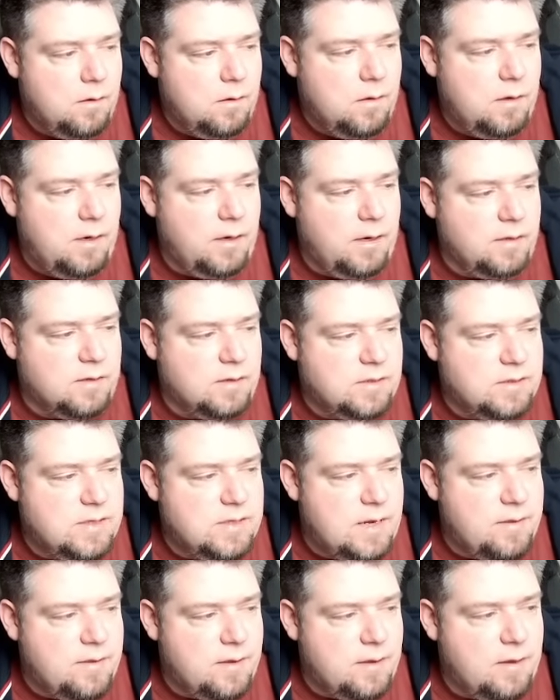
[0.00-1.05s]
it does
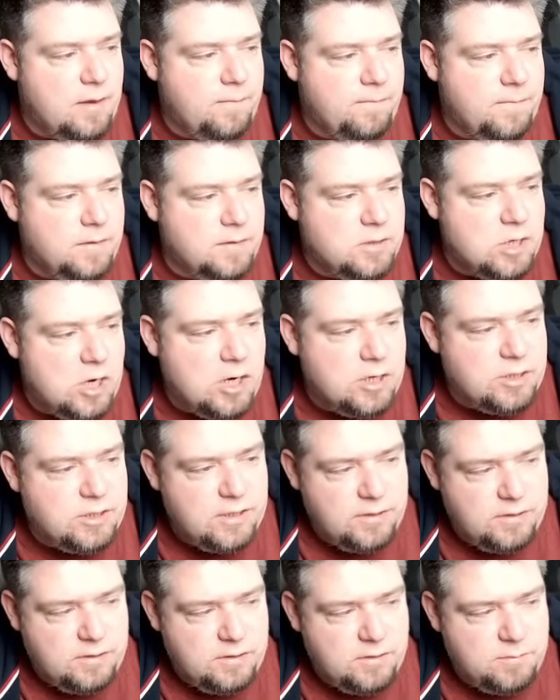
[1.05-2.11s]
say that if the charge
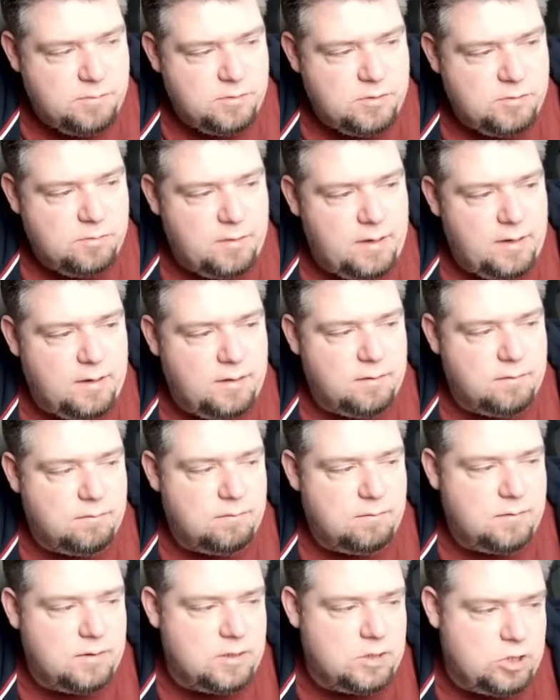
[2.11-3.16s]
distance between
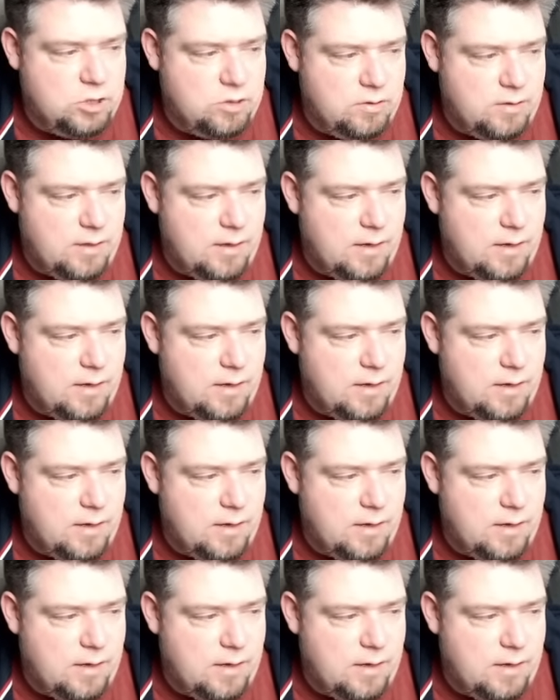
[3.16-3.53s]
this unit